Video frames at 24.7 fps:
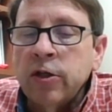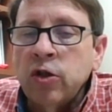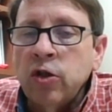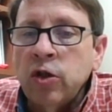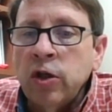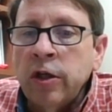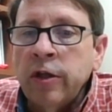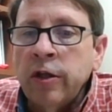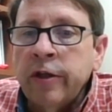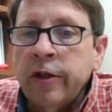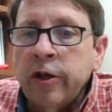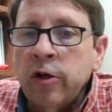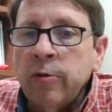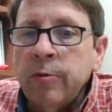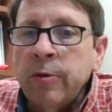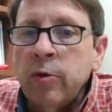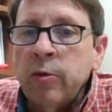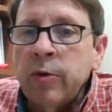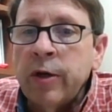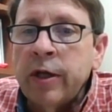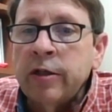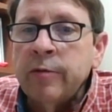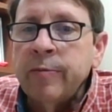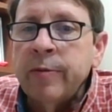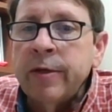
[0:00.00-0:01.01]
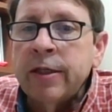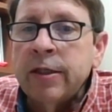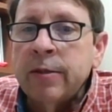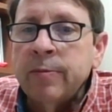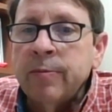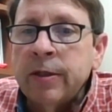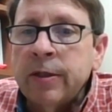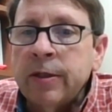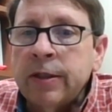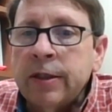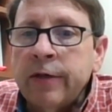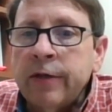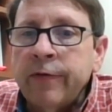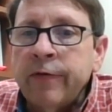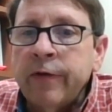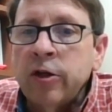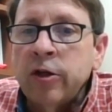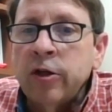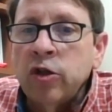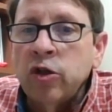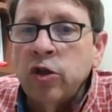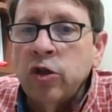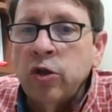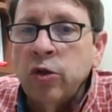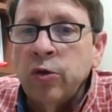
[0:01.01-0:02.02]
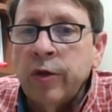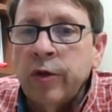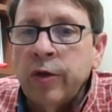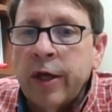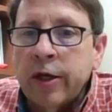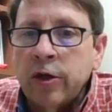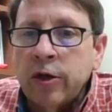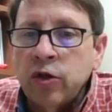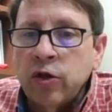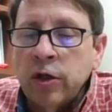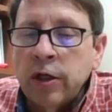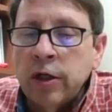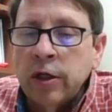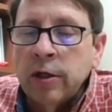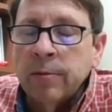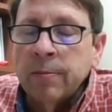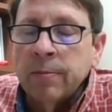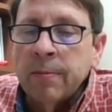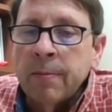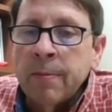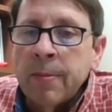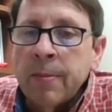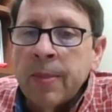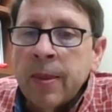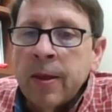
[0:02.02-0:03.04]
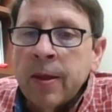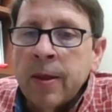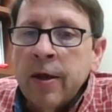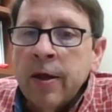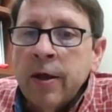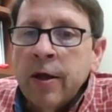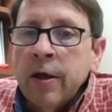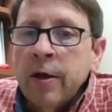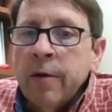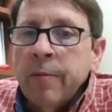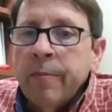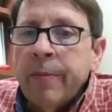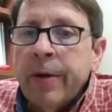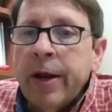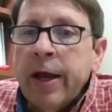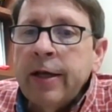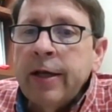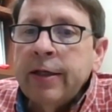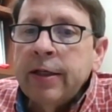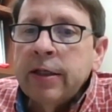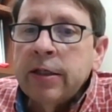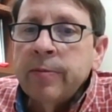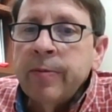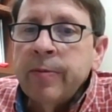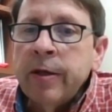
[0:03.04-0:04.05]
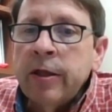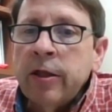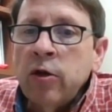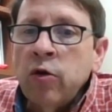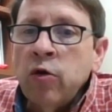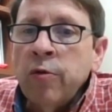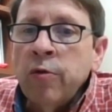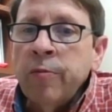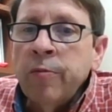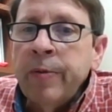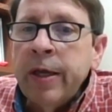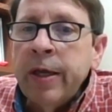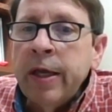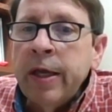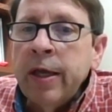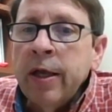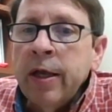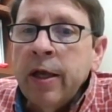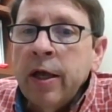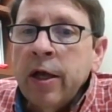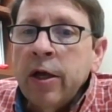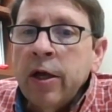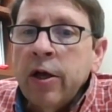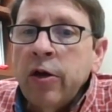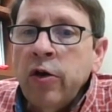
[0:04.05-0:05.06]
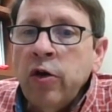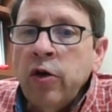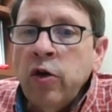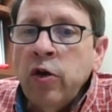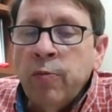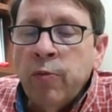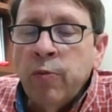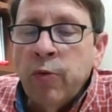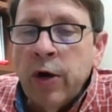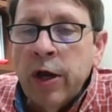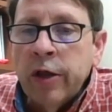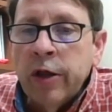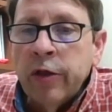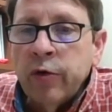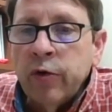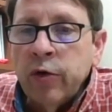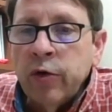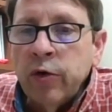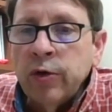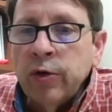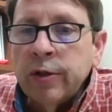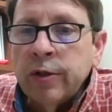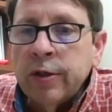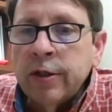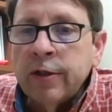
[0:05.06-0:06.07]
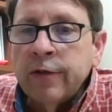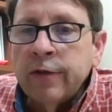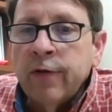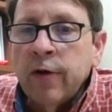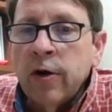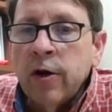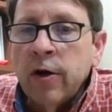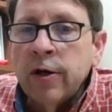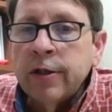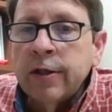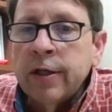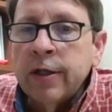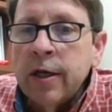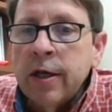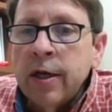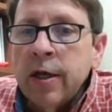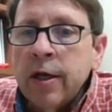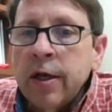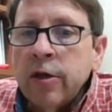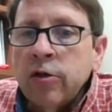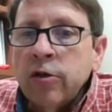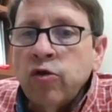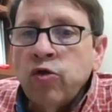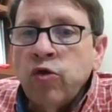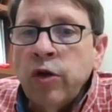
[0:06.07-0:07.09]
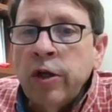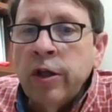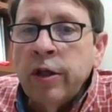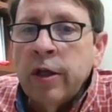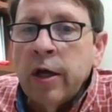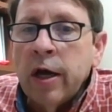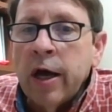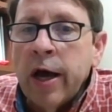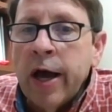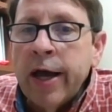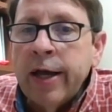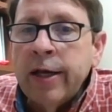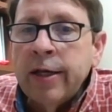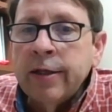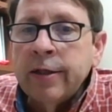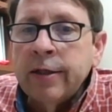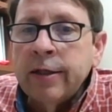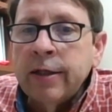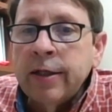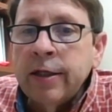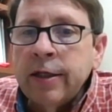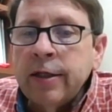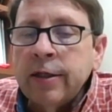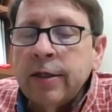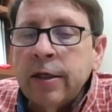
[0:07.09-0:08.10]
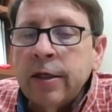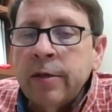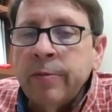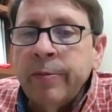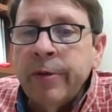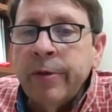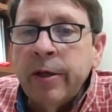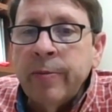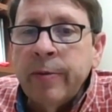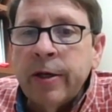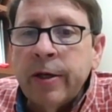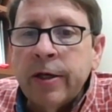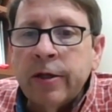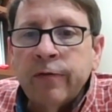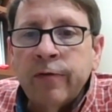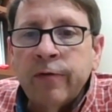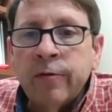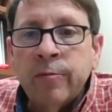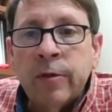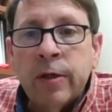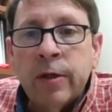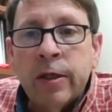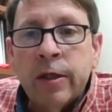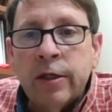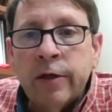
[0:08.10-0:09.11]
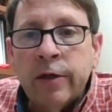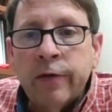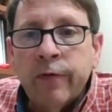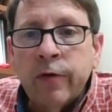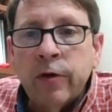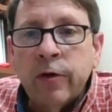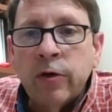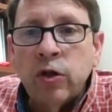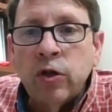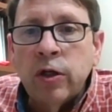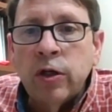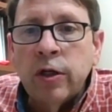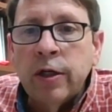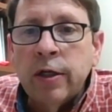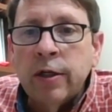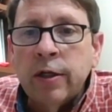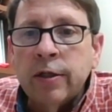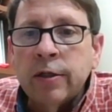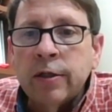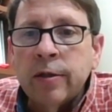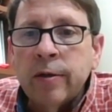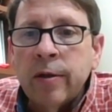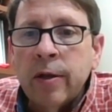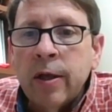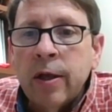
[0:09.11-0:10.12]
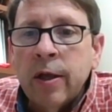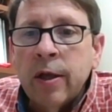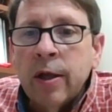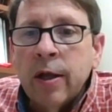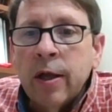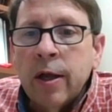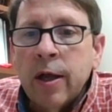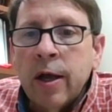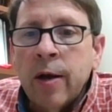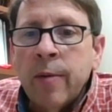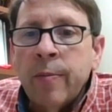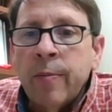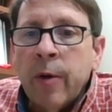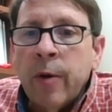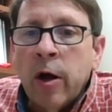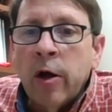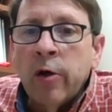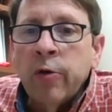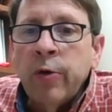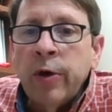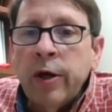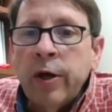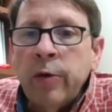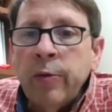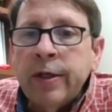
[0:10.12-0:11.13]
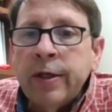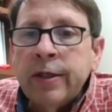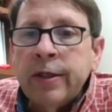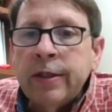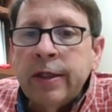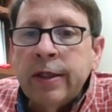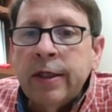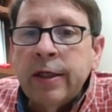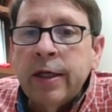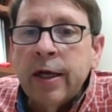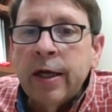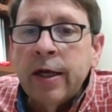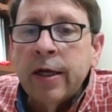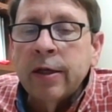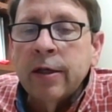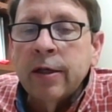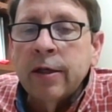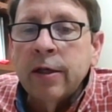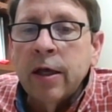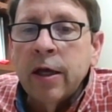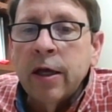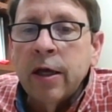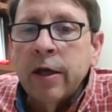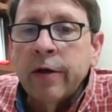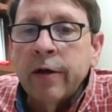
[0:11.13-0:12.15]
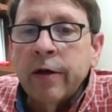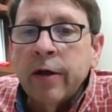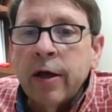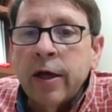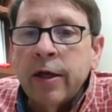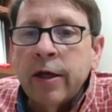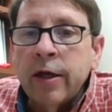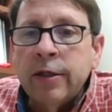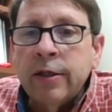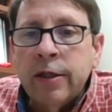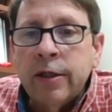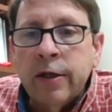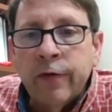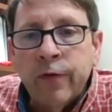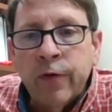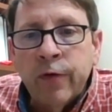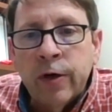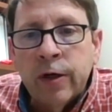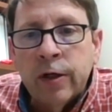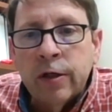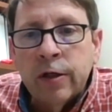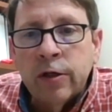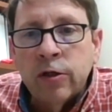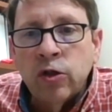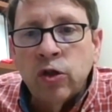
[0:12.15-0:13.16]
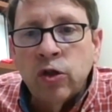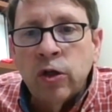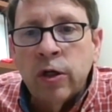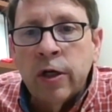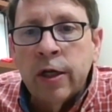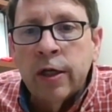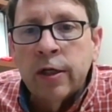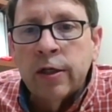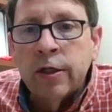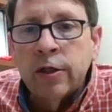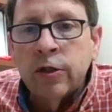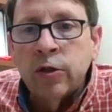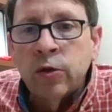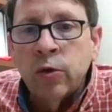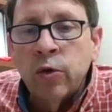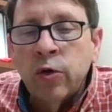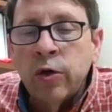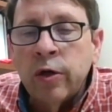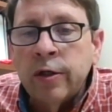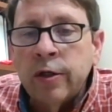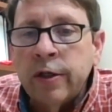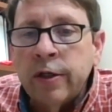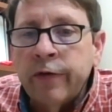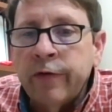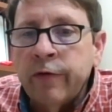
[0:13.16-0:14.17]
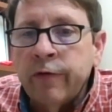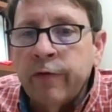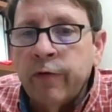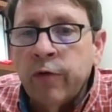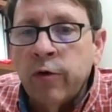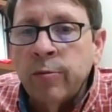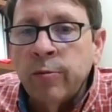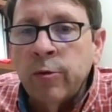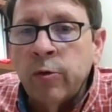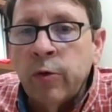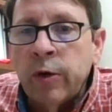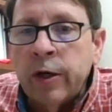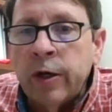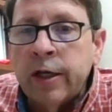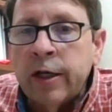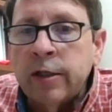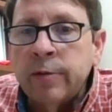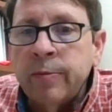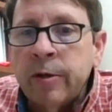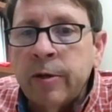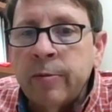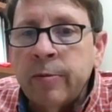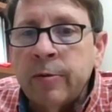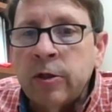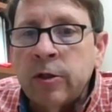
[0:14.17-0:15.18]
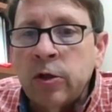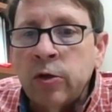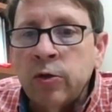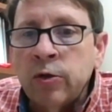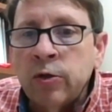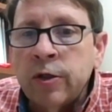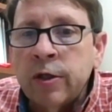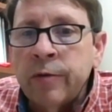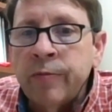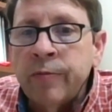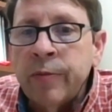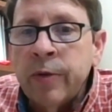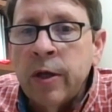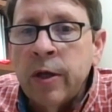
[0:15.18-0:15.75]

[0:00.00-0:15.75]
gene therapy will have to be specific to that gene. But I anticipate there will be new breakthroughs as far as treating the eye disease and BBS from the different genes. Um, already we see a, a, a, different genetic disorder, a different form of retinitis pigmentosa